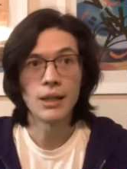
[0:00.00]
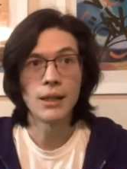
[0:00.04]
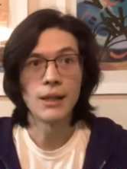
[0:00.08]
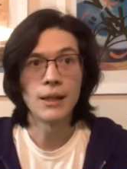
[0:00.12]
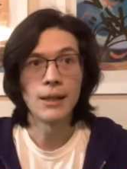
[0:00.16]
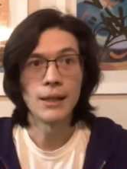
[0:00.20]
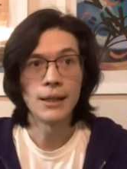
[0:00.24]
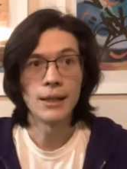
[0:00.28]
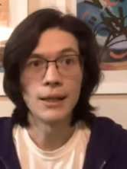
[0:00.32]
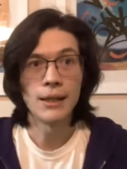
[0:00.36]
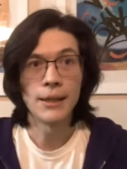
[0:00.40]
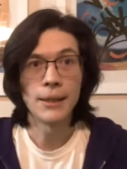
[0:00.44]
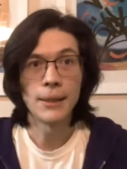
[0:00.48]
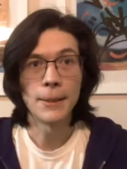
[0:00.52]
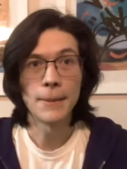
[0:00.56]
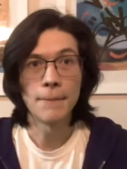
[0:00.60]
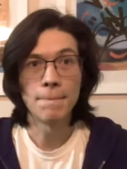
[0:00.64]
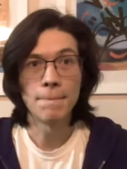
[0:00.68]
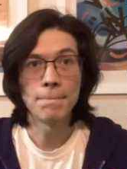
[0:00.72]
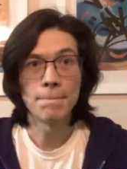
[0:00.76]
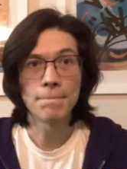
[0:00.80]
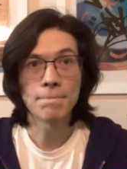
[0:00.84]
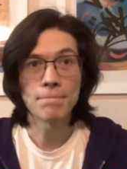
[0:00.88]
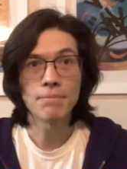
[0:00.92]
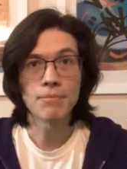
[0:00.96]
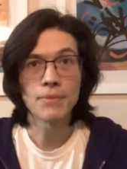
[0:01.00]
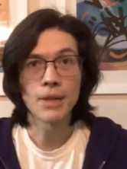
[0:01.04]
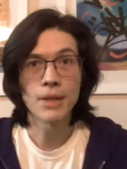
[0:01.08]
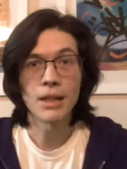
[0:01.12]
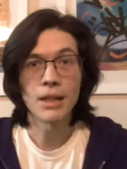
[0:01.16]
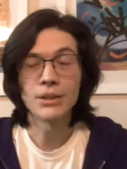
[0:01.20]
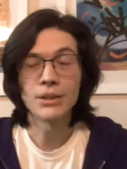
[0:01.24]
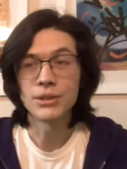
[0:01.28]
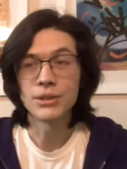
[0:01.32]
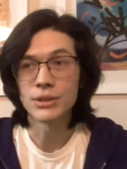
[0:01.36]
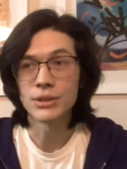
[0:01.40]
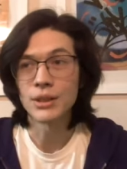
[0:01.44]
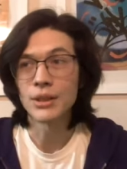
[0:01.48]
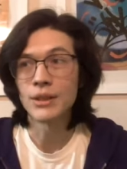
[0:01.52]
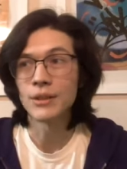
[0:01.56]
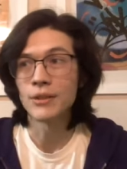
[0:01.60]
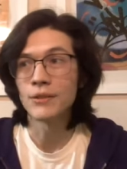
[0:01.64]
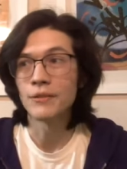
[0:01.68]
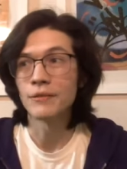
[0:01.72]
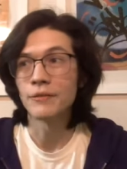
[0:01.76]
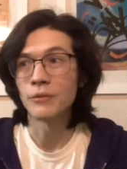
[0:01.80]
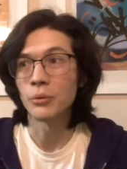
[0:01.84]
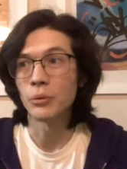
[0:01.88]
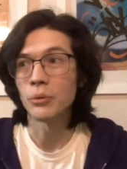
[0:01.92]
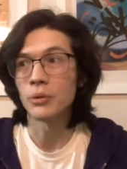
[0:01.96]
and see
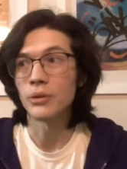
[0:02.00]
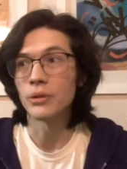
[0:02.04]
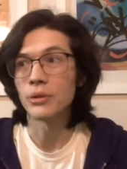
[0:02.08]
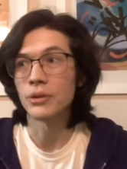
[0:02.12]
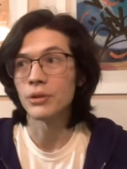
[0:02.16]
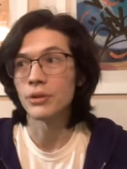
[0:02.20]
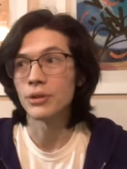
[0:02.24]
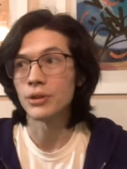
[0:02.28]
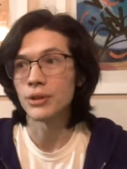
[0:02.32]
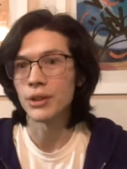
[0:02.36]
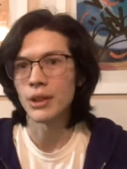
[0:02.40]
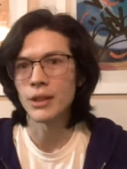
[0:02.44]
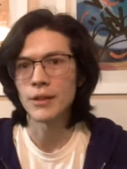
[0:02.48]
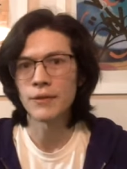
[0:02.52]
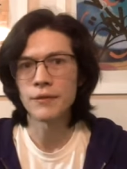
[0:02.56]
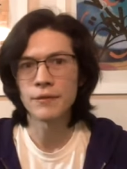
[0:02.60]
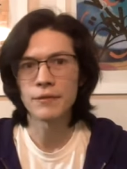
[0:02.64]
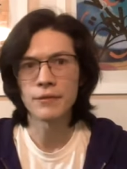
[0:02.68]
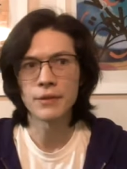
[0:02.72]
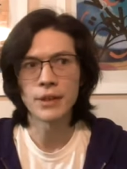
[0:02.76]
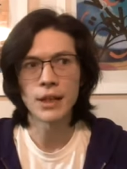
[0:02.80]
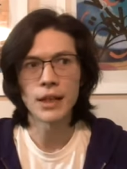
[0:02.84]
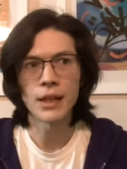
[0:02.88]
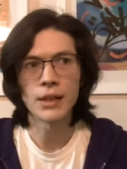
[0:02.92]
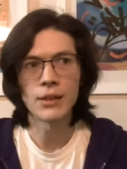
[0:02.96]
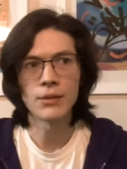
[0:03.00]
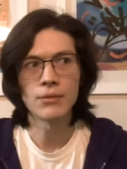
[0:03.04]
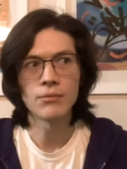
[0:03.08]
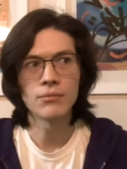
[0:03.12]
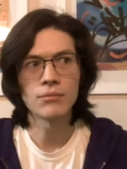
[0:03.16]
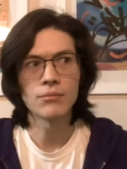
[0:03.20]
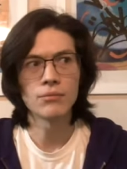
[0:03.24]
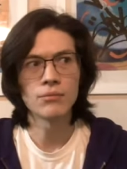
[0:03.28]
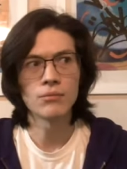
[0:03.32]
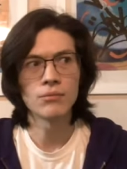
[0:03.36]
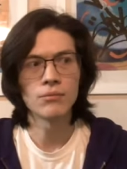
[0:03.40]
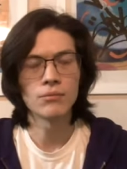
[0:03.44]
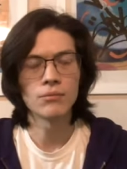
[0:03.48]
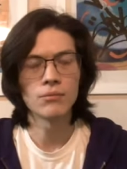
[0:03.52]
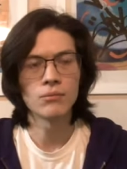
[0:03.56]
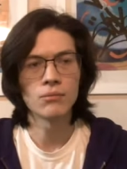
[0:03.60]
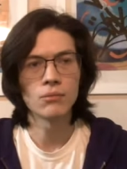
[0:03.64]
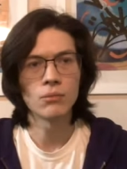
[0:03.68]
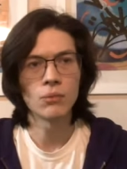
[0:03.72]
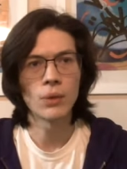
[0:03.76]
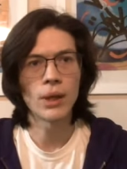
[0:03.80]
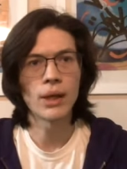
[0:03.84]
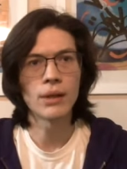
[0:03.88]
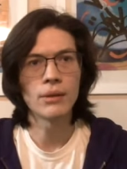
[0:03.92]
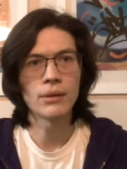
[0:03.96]
for yourself that
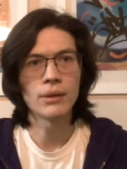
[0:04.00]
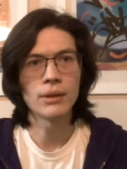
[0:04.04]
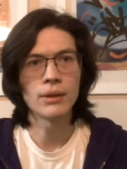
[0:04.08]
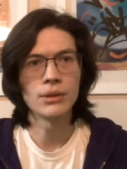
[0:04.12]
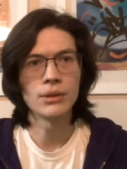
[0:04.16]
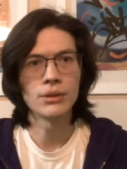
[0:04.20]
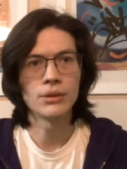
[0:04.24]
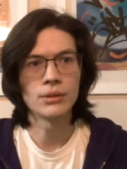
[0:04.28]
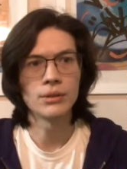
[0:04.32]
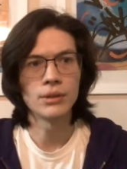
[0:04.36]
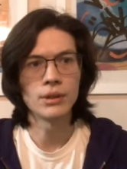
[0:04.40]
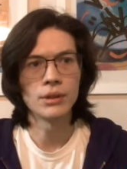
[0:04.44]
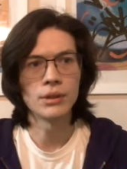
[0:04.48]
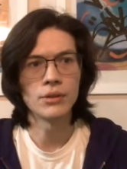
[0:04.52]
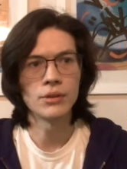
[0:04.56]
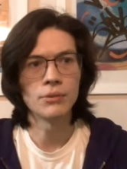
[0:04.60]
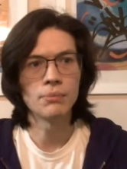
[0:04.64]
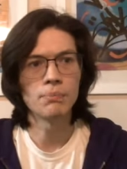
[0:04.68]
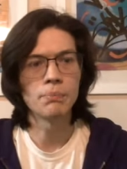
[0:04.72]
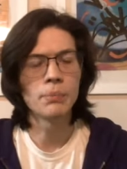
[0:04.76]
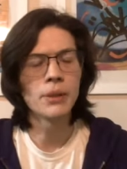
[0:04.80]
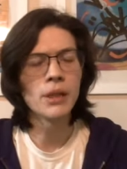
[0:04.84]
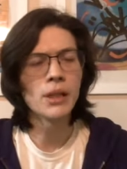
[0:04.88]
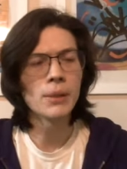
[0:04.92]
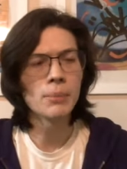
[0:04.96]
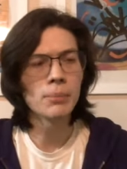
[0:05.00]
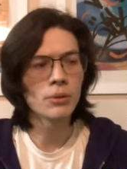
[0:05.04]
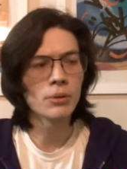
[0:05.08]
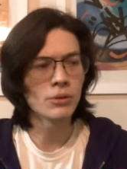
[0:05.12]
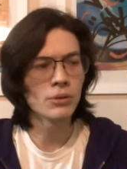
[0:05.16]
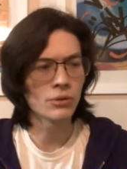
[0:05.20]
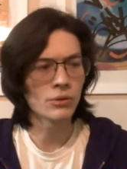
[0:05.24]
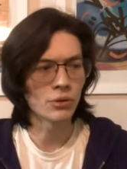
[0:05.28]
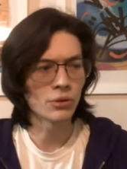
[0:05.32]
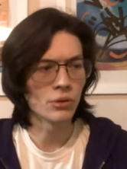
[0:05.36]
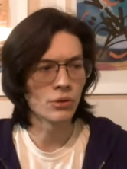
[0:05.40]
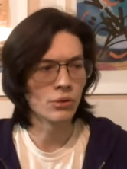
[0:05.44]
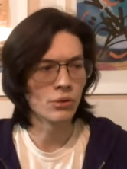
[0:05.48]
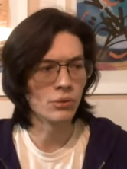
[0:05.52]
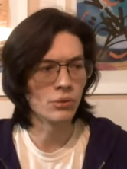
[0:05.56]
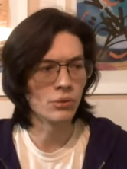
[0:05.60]
wow, these people